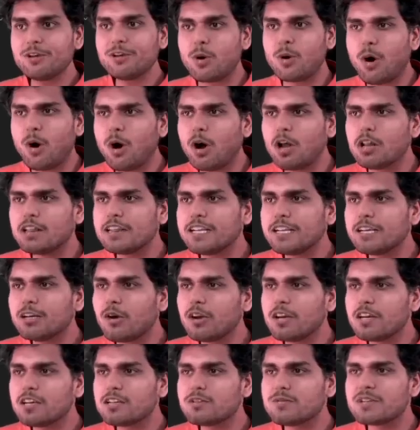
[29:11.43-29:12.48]
all the
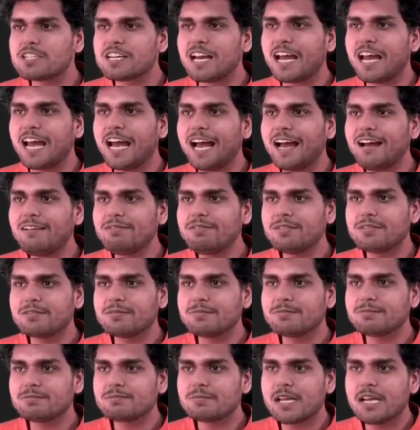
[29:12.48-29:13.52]
knowledge which I have.
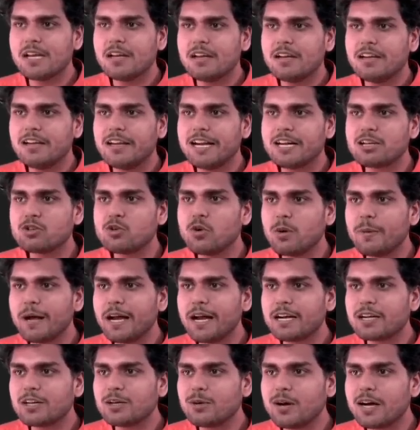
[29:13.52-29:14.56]
Let's go
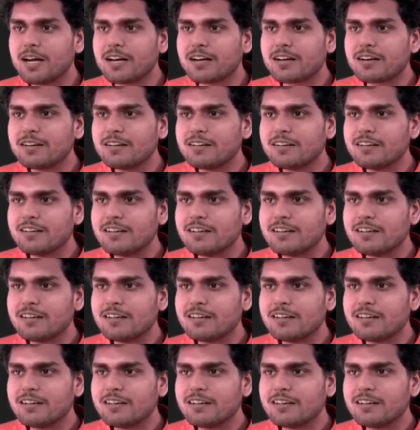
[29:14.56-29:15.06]
back to our